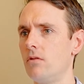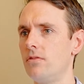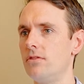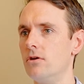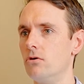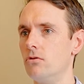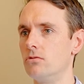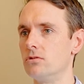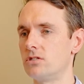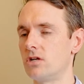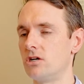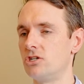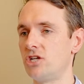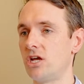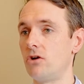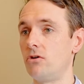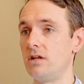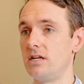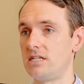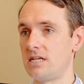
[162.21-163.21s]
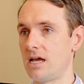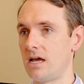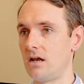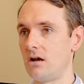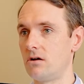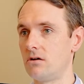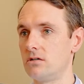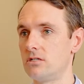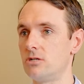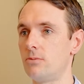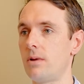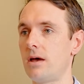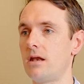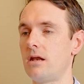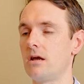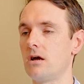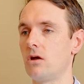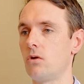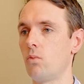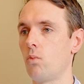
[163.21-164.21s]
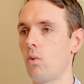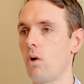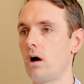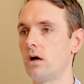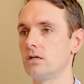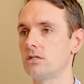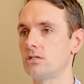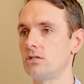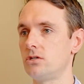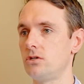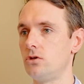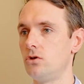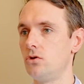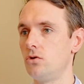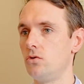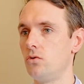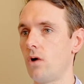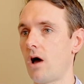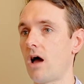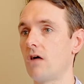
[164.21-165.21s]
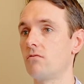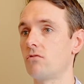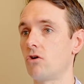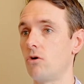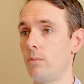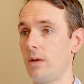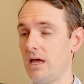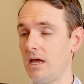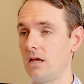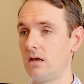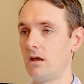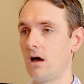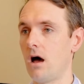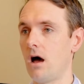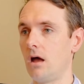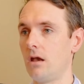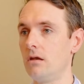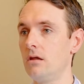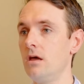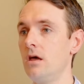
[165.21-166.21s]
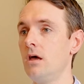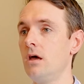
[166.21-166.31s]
those are generally tailored depending on what you have come in on.